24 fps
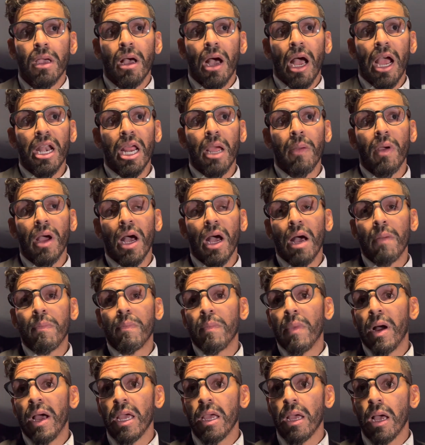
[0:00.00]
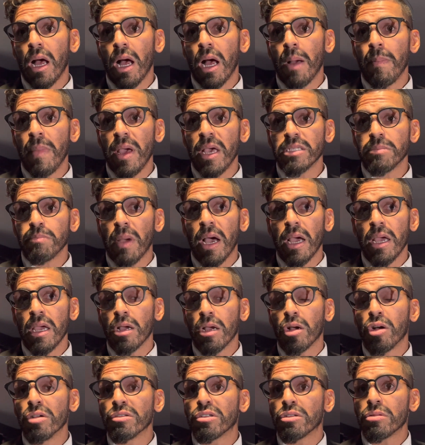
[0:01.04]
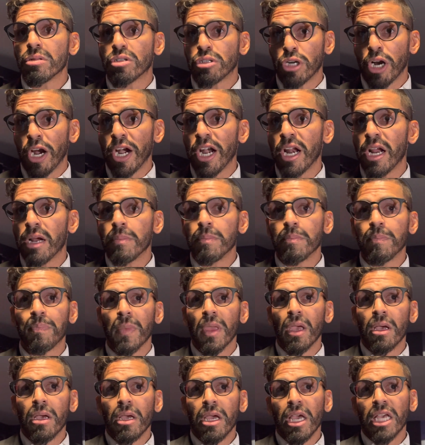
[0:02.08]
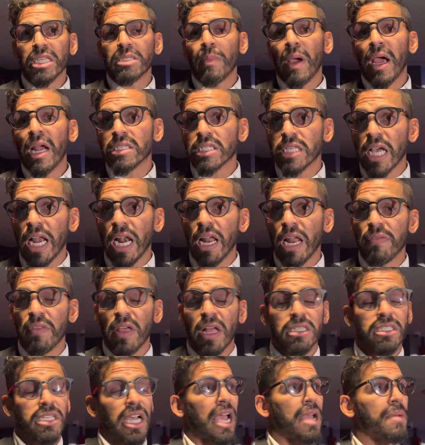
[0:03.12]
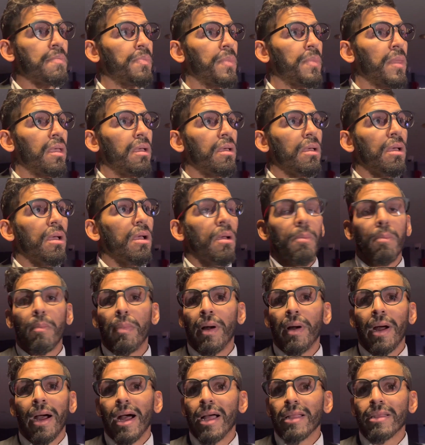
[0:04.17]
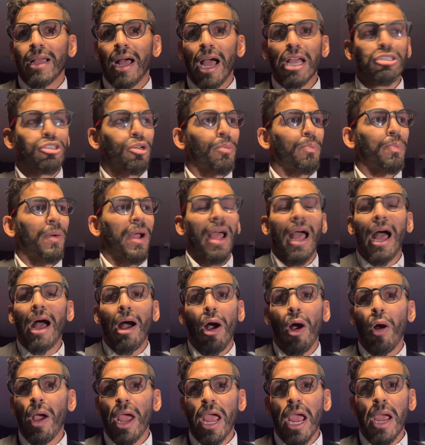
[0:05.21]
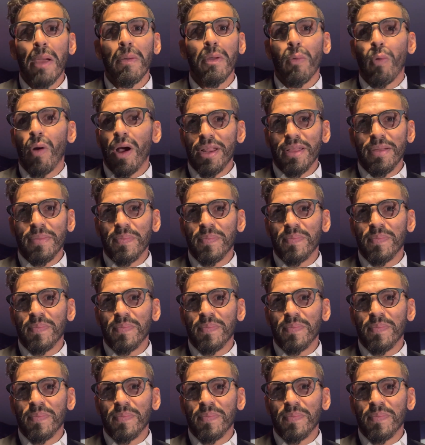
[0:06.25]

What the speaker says: I never had my good trainer, Ismael Sala, at that time. But I surprised everybody